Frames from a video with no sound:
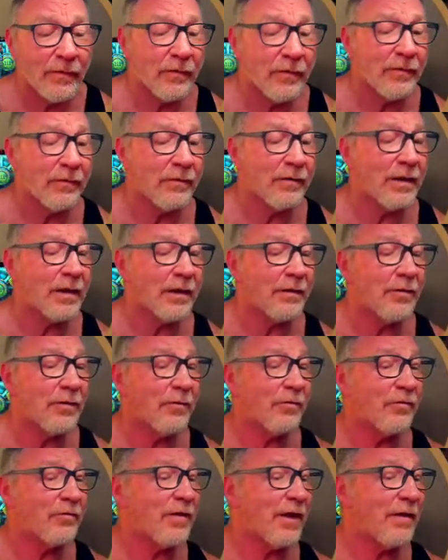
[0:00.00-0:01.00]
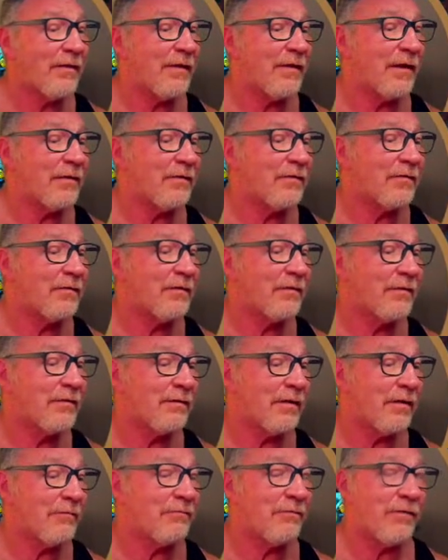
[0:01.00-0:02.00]
Yeah, notice how that
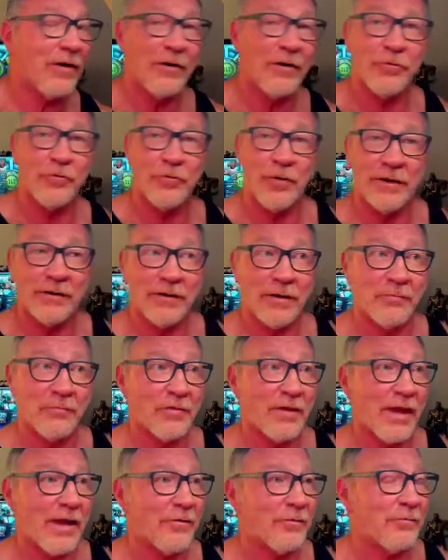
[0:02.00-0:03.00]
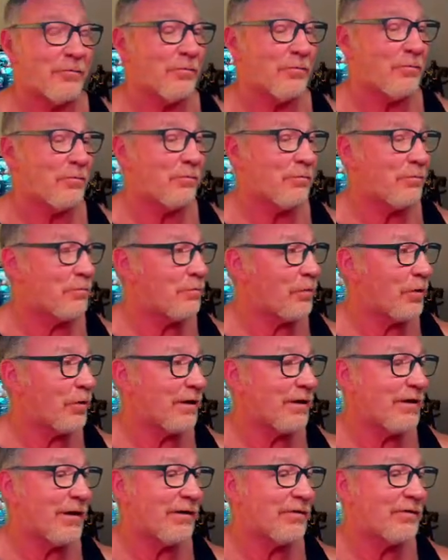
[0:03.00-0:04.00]
fire drake comes out pretty
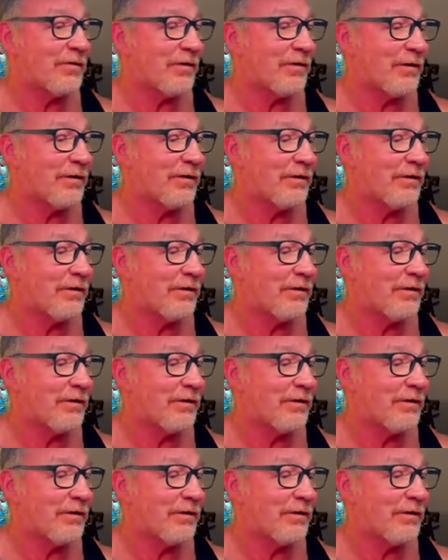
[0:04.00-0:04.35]
nicely,